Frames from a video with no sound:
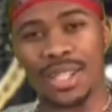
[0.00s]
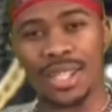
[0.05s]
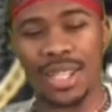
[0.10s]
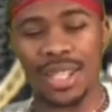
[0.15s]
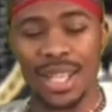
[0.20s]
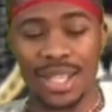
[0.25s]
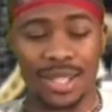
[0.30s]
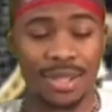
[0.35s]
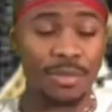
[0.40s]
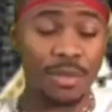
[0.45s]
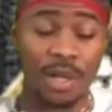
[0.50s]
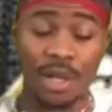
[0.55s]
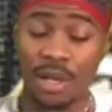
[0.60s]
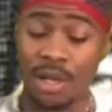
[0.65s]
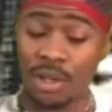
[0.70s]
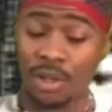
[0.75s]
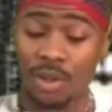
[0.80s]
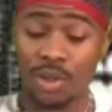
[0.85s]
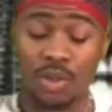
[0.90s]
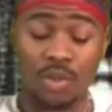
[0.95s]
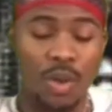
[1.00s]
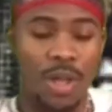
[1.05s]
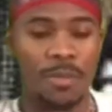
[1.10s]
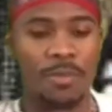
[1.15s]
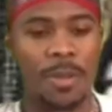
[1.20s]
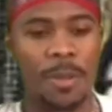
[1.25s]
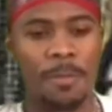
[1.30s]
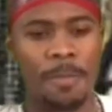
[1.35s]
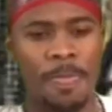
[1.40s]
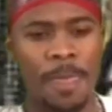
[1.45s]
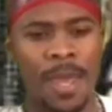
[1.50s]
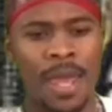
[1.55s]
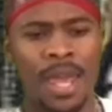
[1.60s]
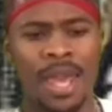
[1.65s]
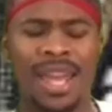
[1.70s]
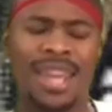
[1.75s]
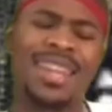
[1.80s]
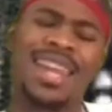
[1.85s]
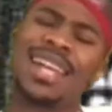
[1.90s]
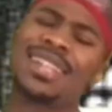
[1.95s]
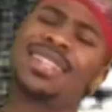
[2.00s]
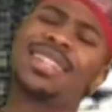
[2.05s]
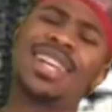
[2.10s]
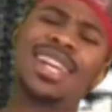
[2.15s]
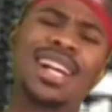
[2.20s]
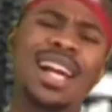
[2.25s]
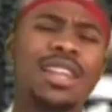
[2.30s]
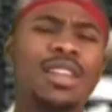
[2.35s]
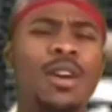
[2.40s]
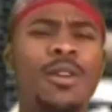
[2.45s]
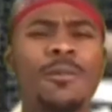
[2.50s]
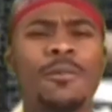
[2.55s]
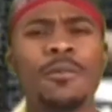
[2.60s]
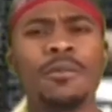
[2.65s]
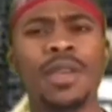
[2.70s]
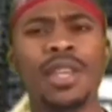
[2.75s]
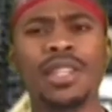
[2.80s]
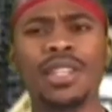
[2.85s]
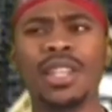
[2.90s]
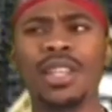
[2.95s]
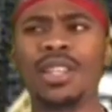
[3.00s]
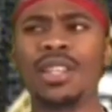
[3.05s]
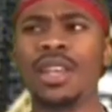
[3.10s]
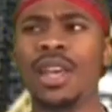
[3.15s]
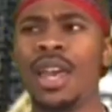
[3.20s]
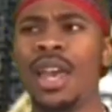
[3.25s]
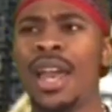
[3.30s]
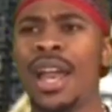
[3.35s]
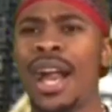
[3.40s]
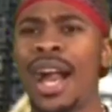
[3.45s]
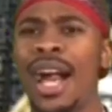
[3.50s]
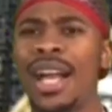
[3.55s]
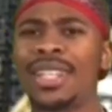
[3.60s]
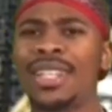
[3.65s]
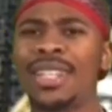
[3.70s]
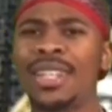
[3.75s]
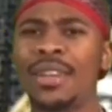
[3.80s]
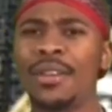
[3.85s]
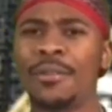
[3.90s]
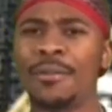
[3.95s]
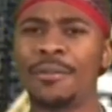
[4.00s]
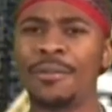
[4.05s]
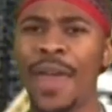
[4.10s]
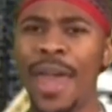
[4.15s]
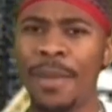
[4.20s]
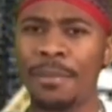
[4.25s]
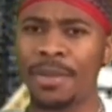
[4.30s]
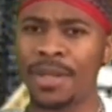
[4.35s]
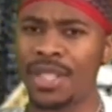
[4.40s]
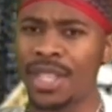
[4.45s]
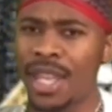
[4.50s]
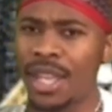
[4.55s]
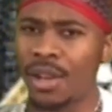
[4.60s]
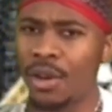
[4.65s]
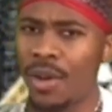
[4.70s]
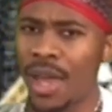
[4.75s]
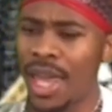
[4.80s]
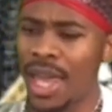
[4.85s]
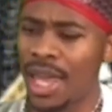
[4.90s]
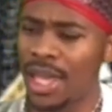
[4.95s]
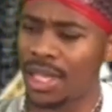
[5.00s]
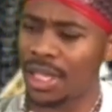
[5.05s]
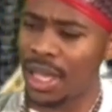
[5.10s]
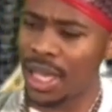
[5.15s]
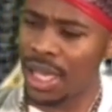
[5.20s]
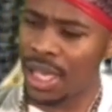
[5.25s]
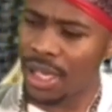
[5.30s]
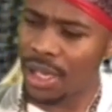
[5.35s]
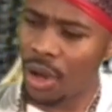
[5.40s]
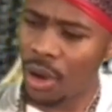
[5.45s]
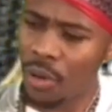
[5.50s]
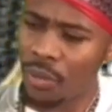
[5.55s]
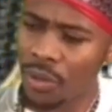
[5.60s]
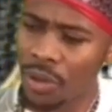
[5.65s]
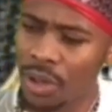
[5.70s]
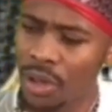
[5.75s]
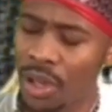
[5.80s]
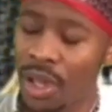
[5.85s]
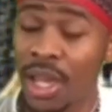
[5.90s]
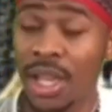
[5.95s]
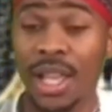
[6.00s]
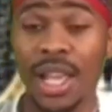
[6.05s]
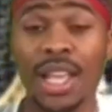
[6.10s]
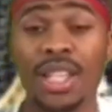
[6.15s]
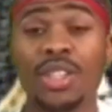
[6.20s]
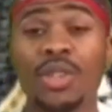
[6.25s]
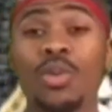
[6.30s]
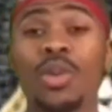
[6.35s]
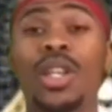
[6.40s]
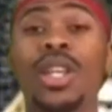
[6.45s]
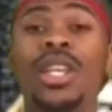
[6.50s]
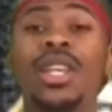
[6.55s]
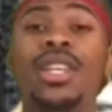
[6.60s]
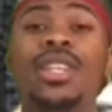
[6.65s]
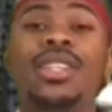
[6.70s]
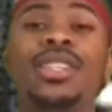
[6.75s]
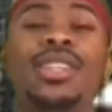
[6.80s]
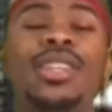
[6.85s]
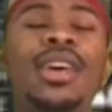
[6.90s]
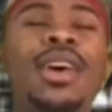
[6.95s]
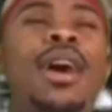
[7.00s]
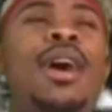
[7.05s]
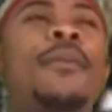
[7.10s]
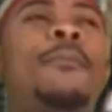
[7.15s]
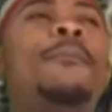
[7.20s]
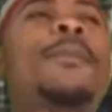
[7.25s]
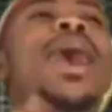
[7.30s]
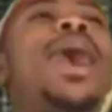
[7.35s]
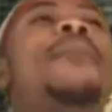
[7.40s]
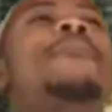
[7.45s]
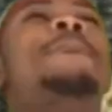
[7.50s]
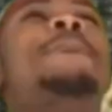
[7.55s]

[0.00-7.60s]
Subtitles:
to see that some girls was with me. And next thing I know, familia, I see a fat potato head lean over. Guess who it is? My